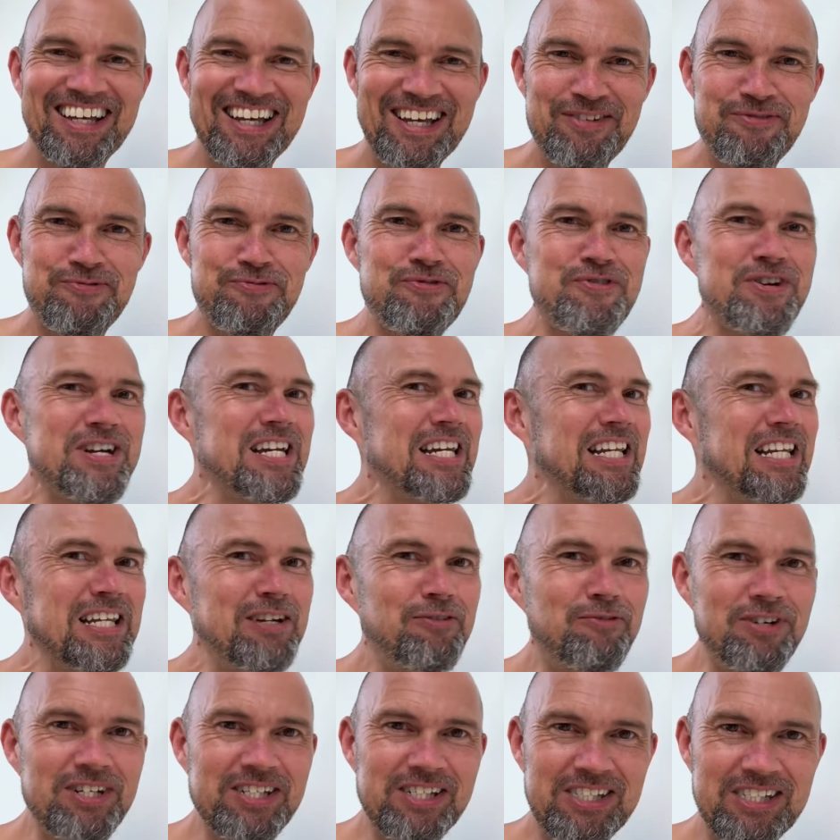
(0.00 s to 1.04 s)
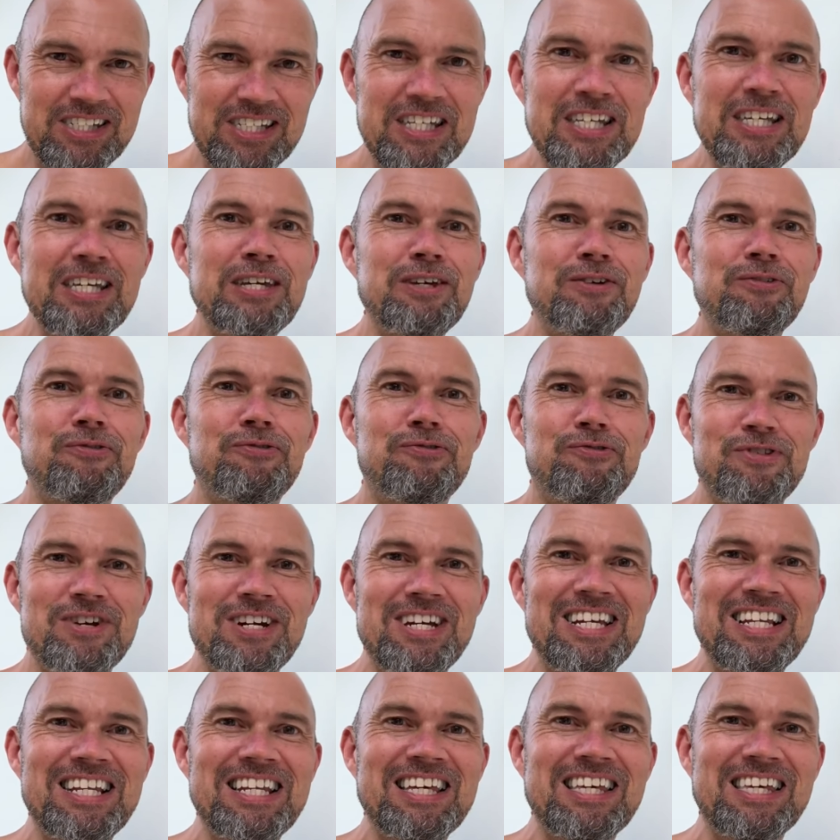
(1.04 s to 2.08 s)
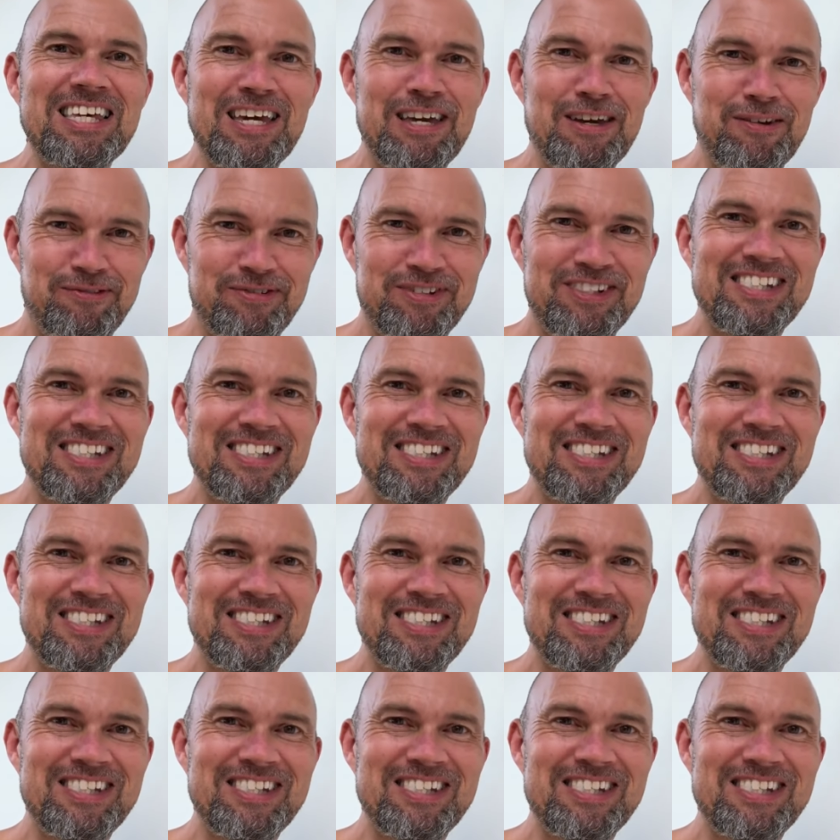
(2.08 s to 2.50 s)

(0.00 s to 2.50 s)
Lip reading: Freely receive, freely give.